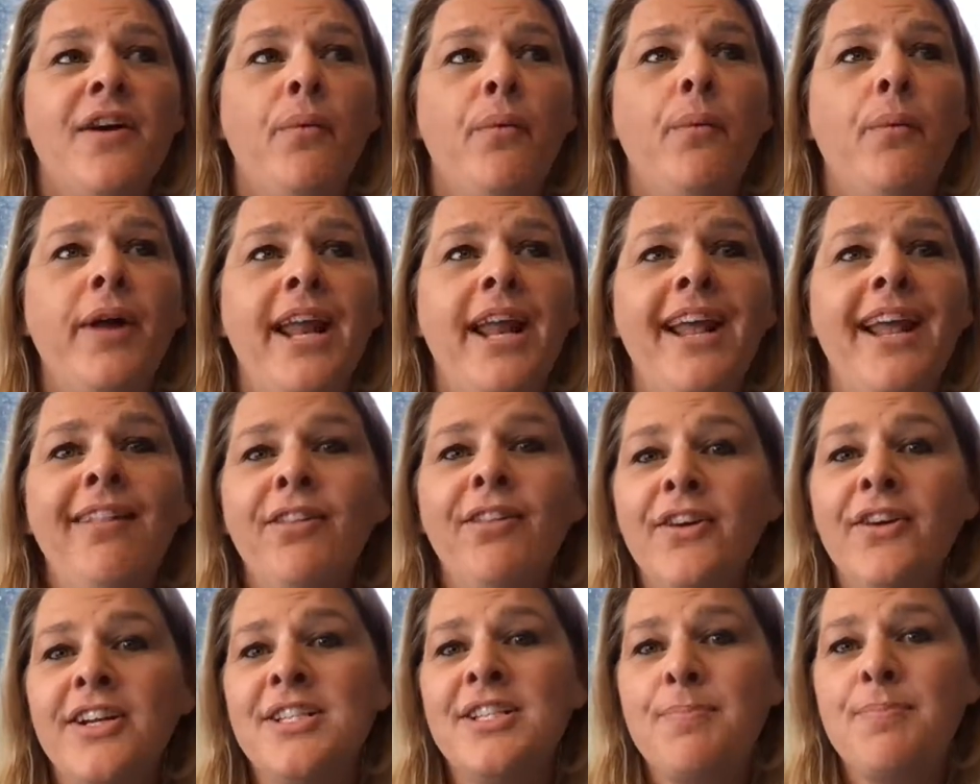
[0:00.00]
When I
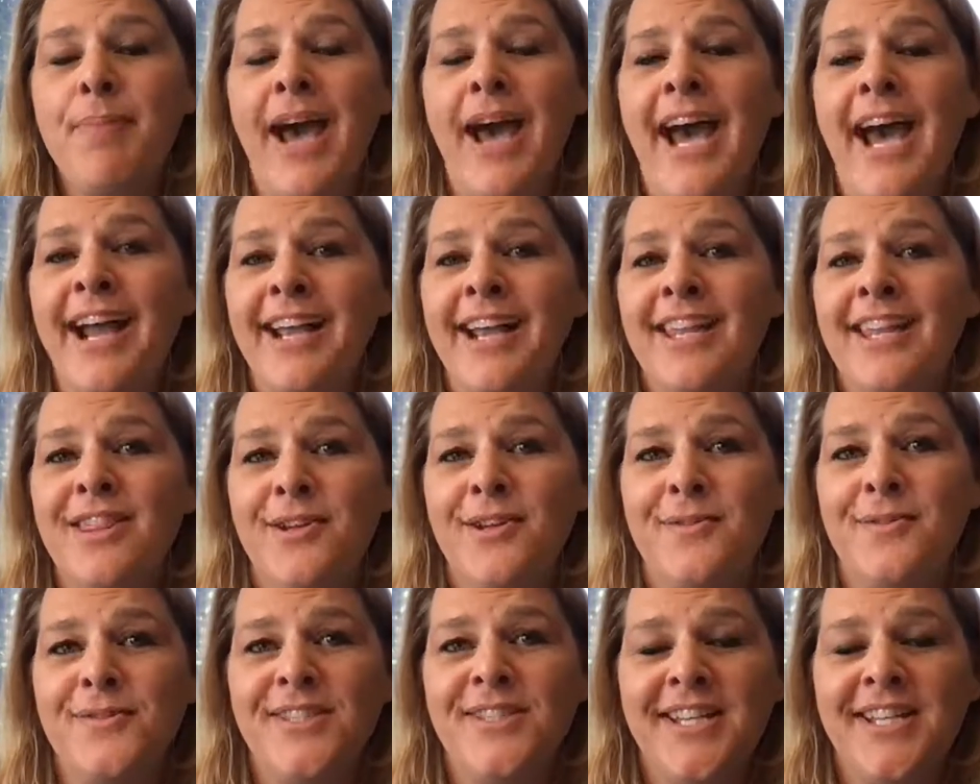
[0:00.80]
looked back at
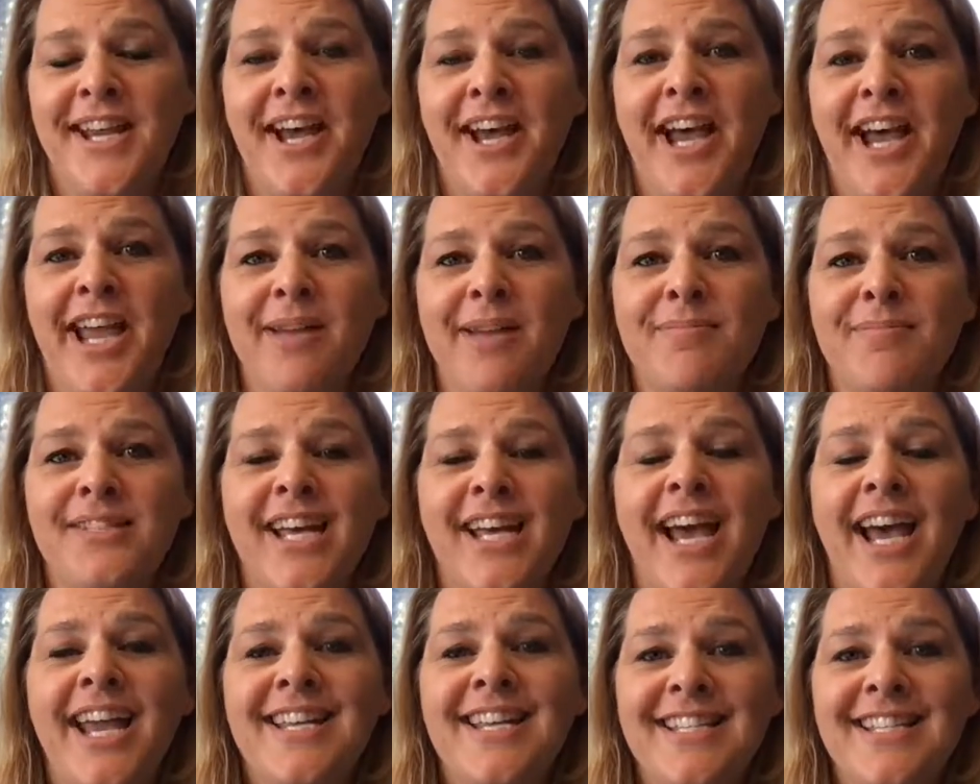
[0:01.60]
those times,
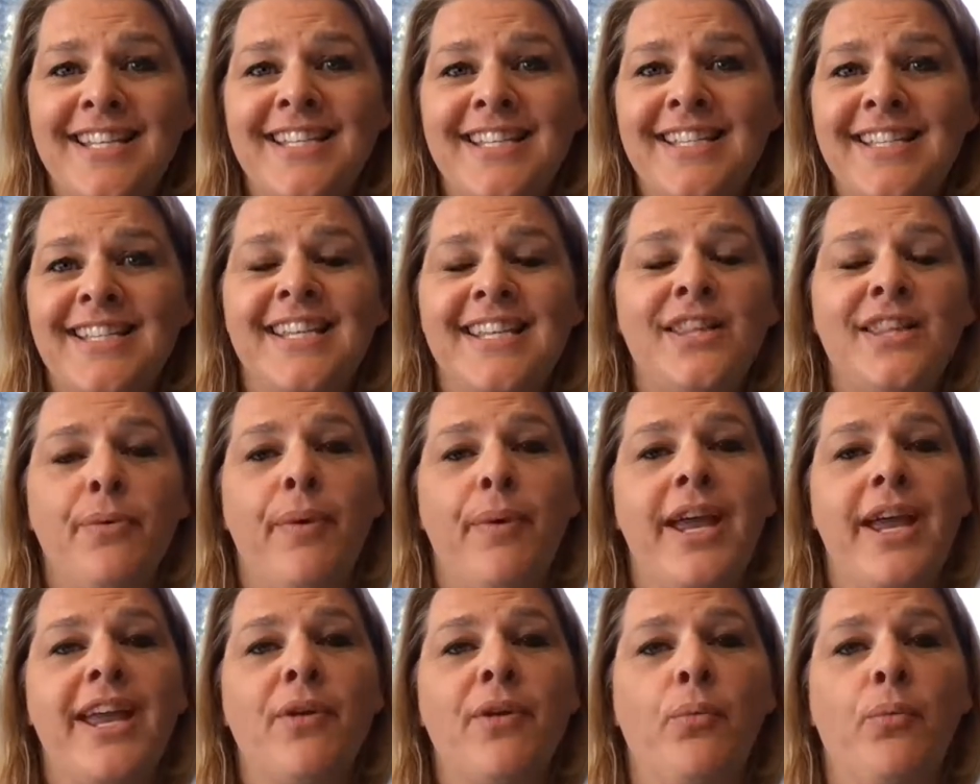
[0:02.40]
I did see the
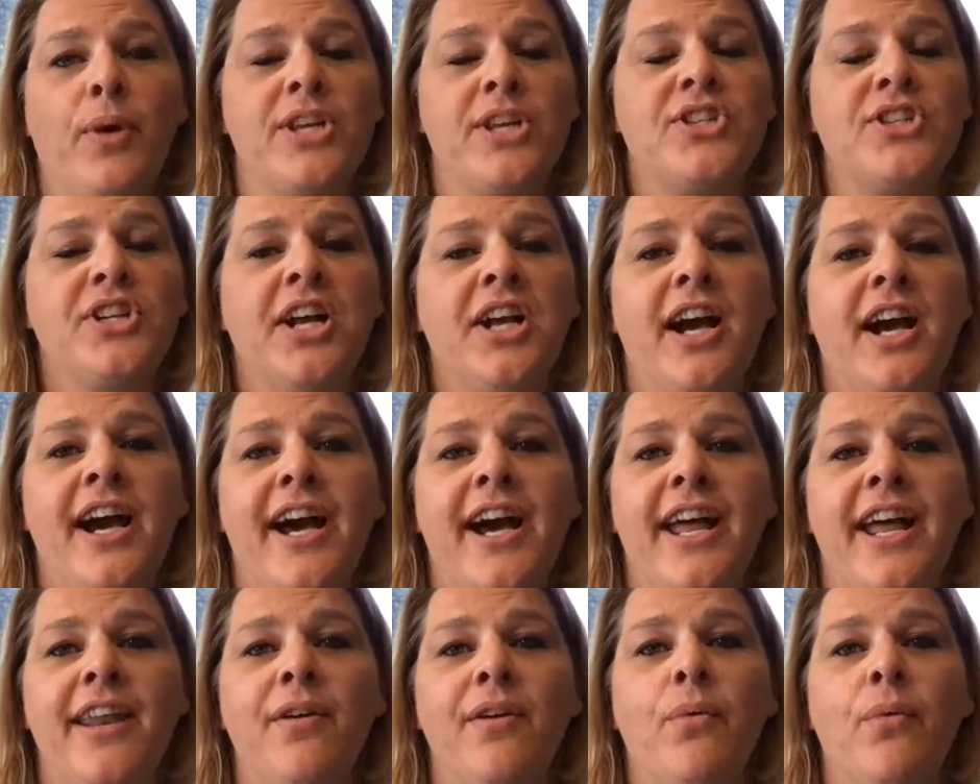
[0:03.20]
way in which
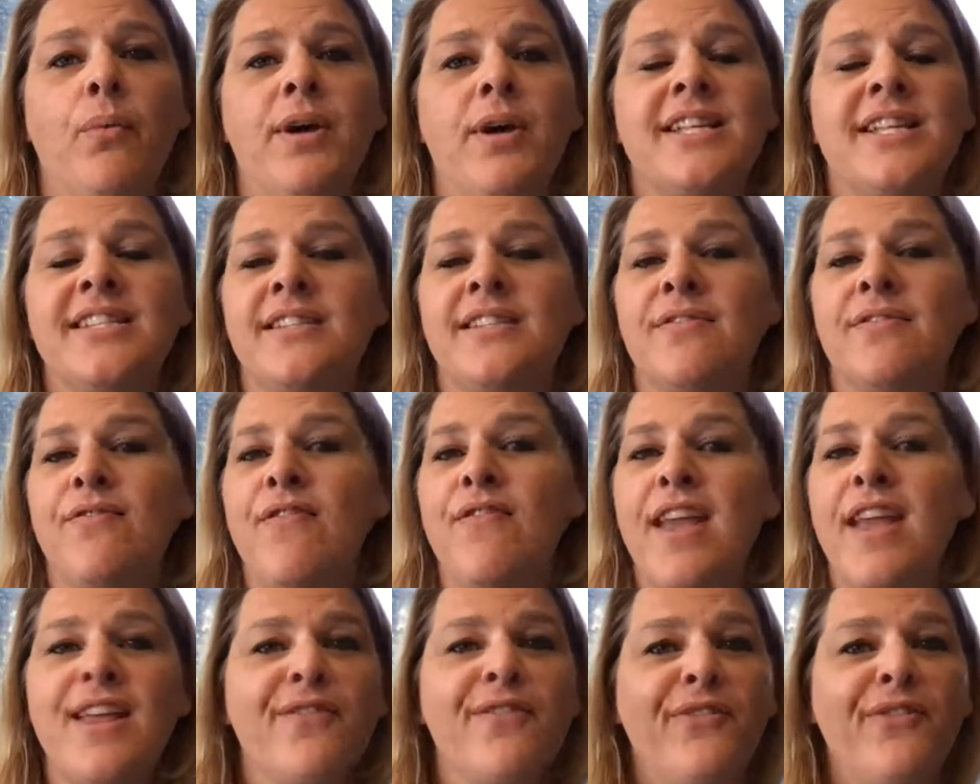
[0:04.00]
God was
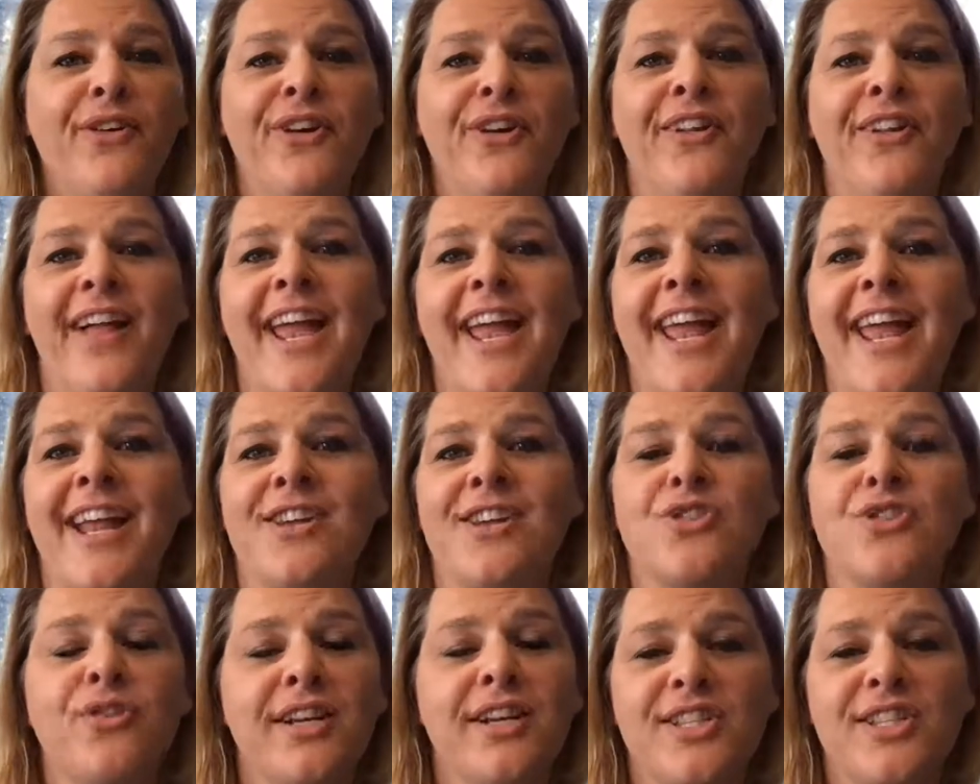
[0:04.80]
faithful
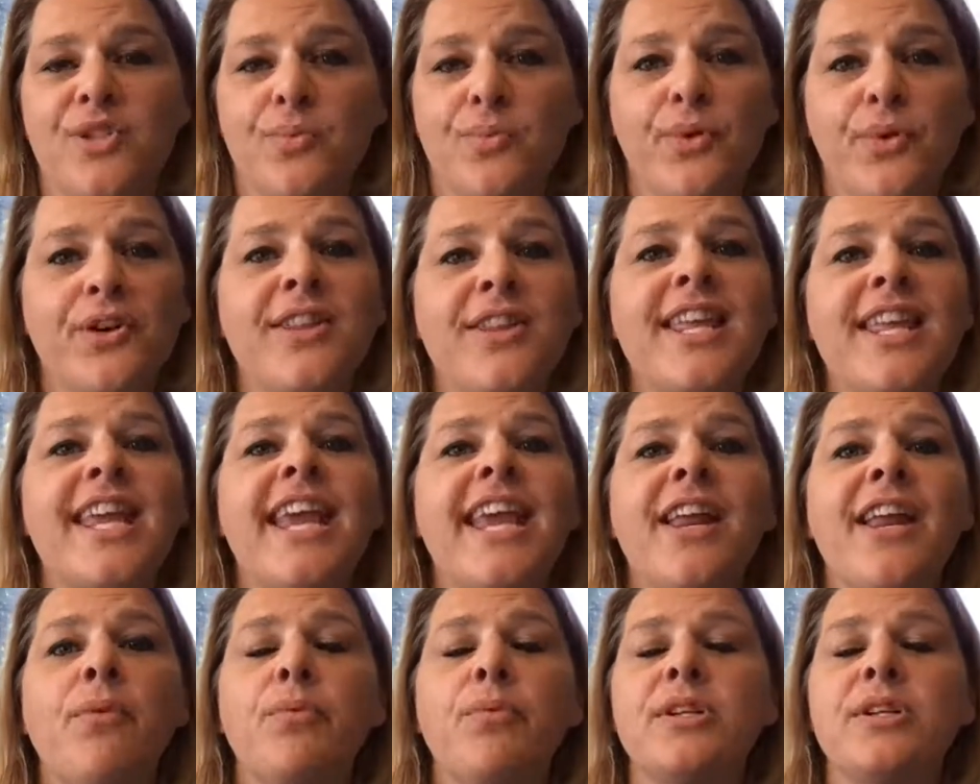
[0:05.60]
and
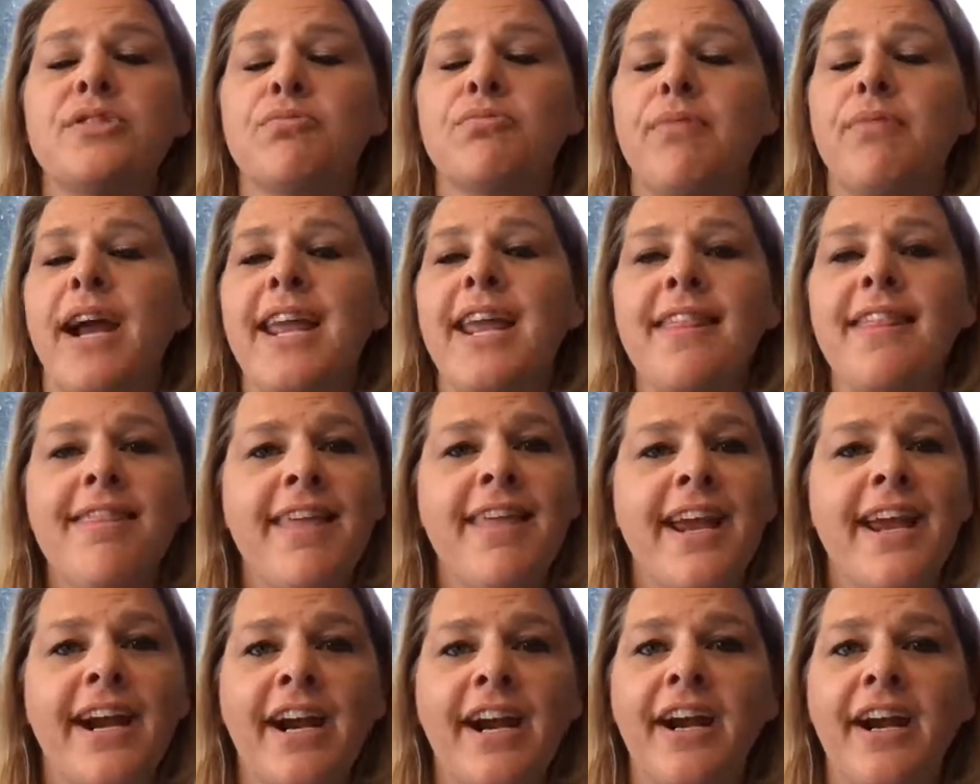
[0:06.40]
trustworthy and was right
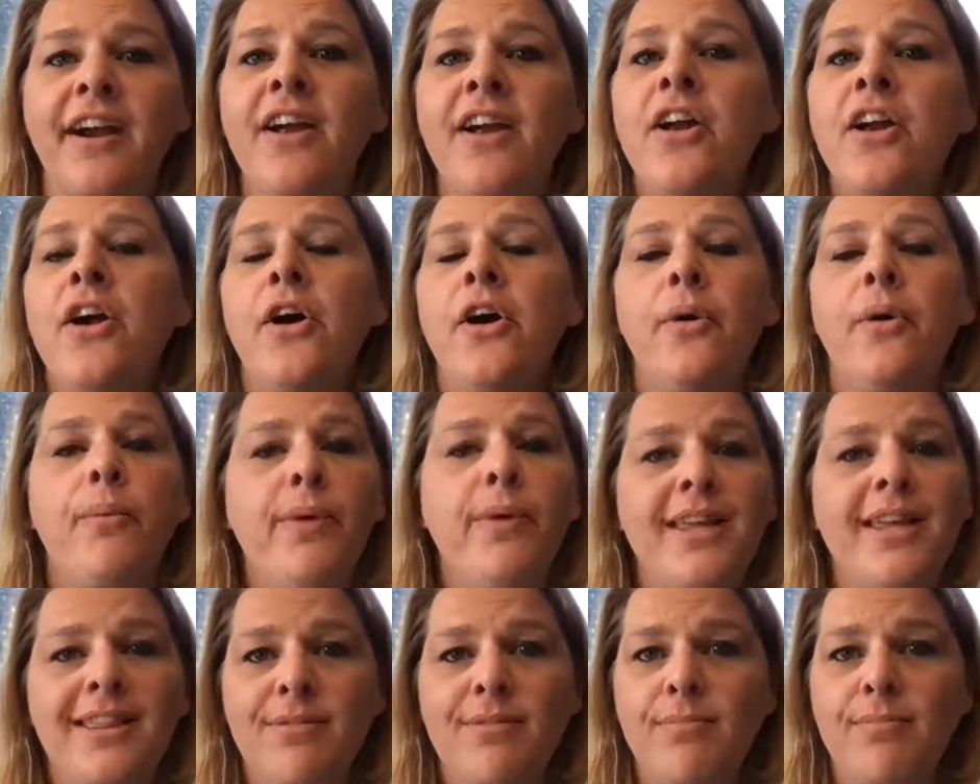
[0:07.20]
there
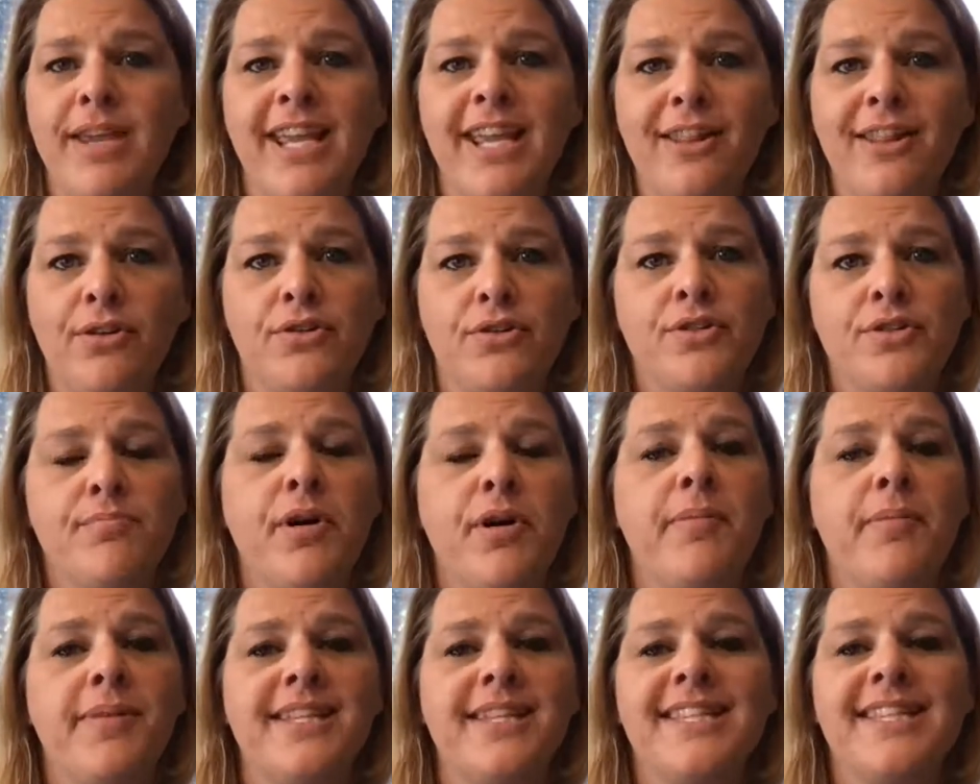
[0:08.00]
with me in those
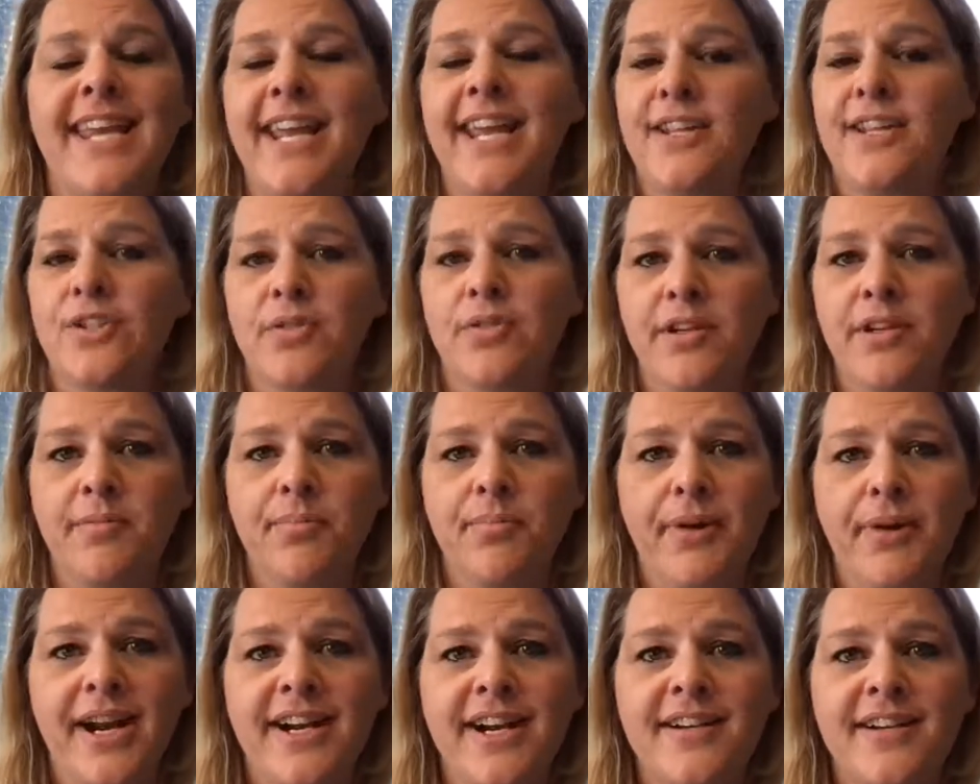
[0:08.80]
moments answering
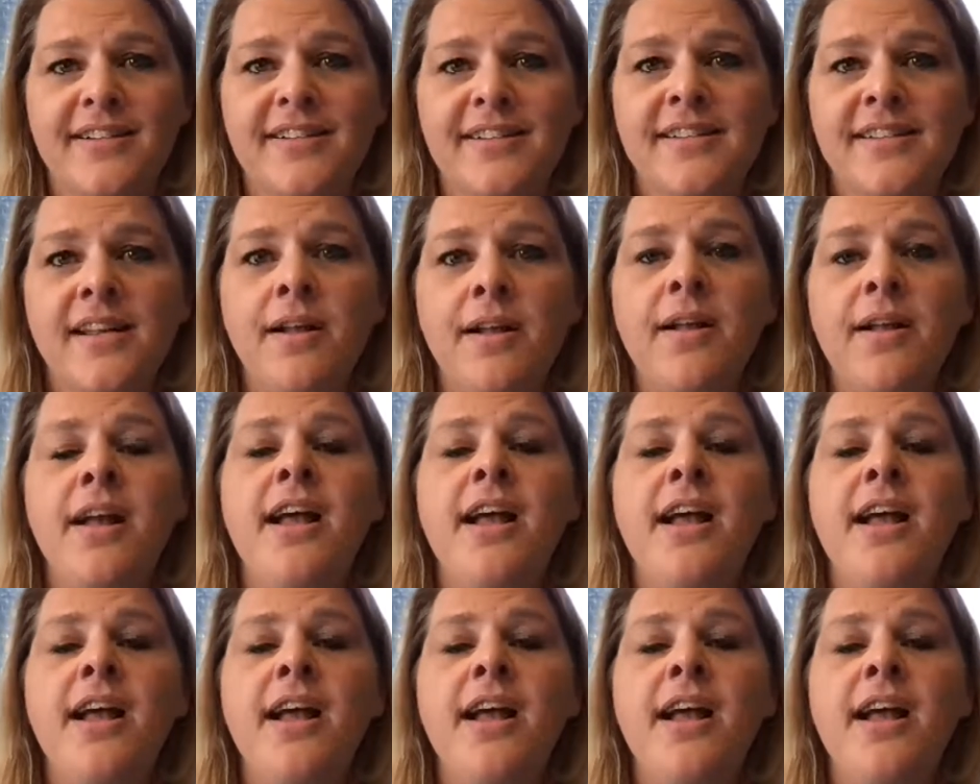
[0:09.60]
prayers.